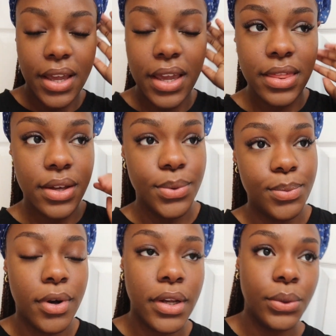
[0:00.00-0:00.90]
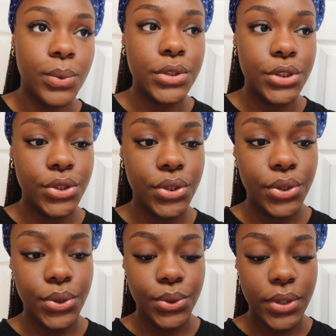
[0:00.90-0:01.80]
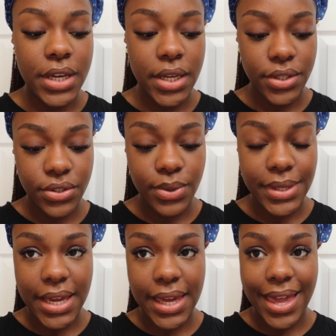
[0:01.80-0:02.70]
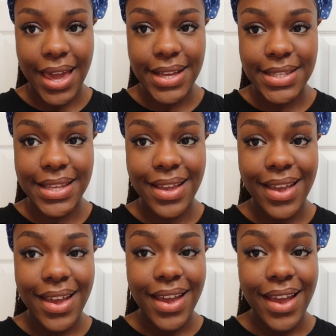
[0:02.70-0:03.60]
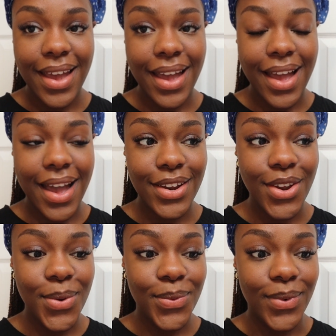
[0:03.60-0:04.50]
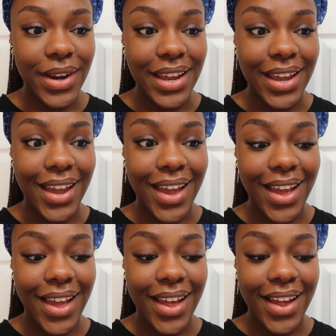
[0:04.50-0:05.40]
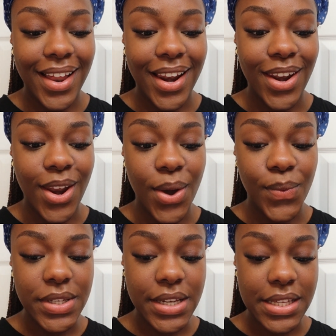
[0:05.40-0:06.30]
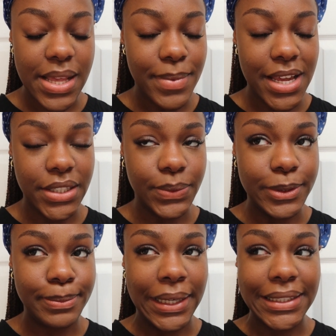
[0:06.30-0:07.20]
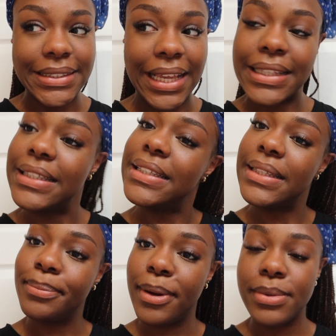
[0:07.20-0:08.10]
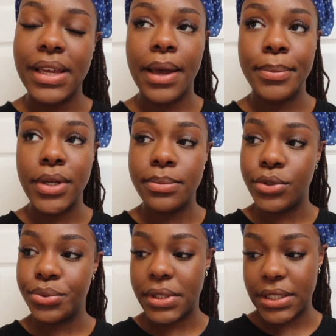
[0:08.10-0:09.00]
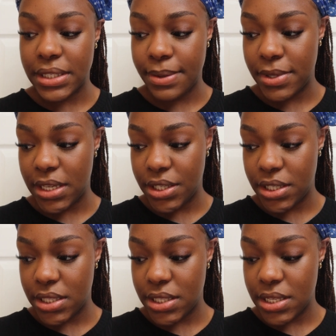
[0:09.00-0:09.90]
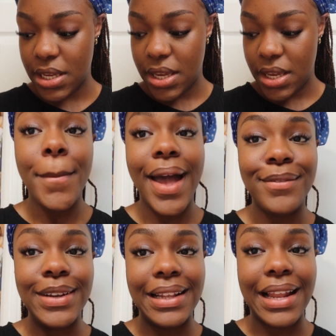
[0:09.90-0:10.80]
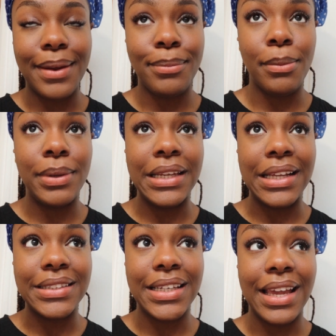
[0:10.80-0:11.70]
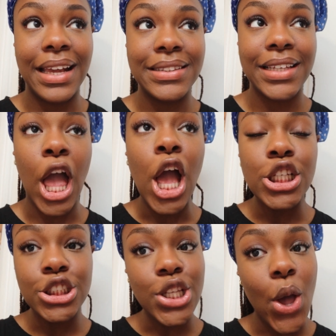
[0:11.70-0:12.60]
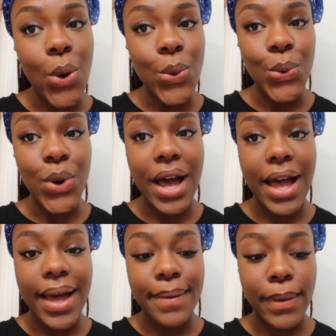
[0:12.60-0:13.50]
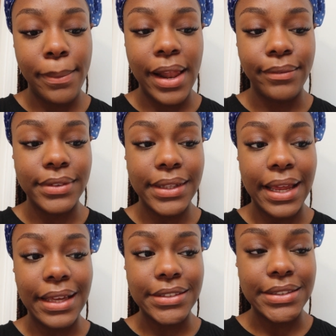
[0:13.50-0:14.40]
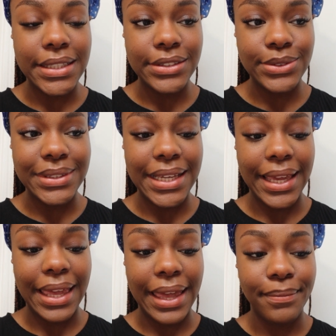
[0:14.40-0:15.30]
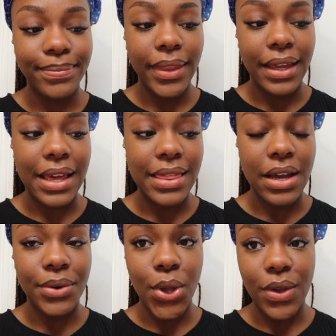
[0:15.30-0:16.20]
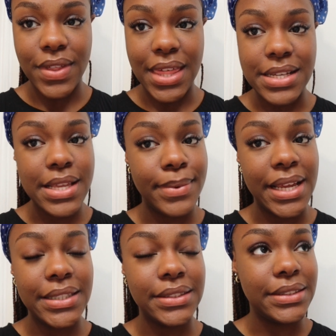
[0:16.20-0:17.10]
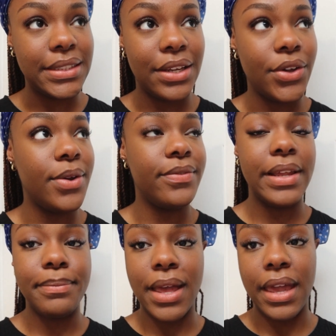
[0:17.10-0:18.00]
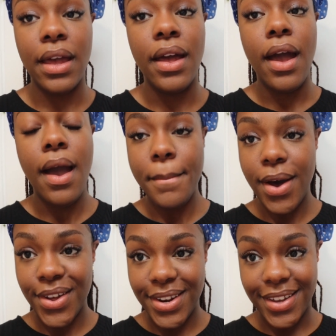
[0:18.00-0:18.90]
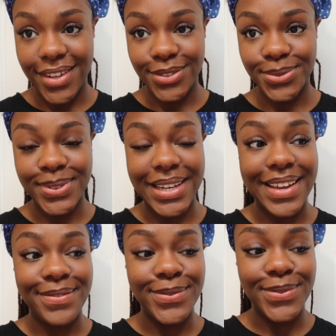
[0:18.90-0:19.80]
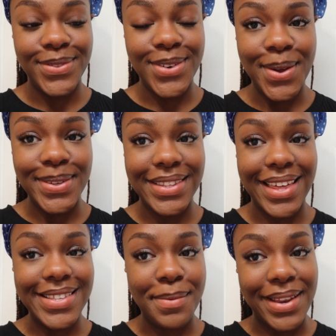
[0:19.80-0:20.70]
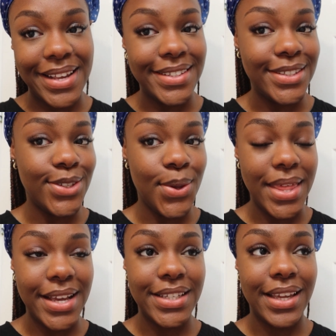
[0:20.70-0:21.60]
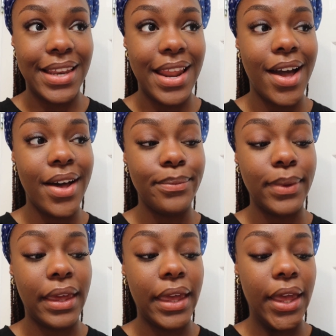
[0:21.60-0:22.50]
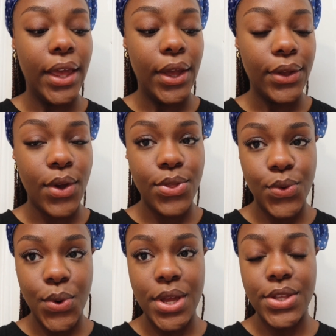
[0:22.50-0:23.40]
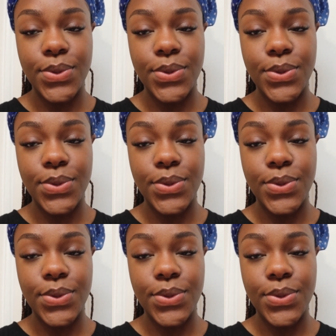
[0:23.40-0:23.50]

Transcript: either one or two history takings. I don't really know which examination would make sense, probably abdominal examinations, but I haven't like properly learned it yet. So my plan for today is just history taking, and I think I'll go over the examinations and hopefully my partner knows the examination so that she can help me go through it